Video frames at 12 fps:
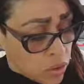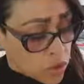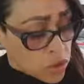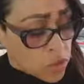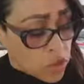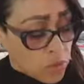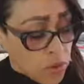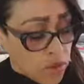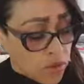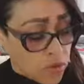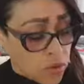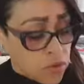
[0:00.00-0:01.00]
Because you may
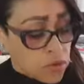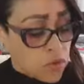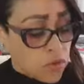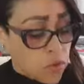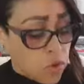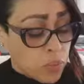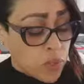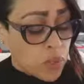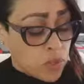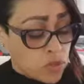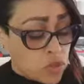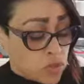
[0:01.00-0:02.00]
feel as if you're
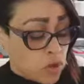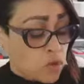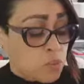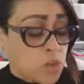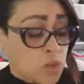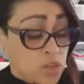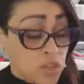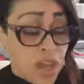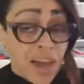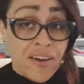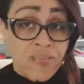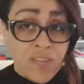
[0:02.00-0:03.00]
being controlled because you
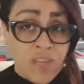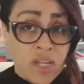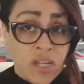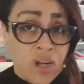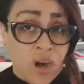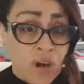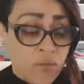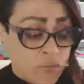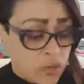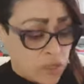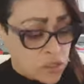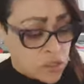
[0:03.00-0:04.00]
have this inner
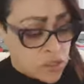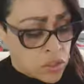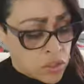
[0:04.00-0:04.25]
conflict.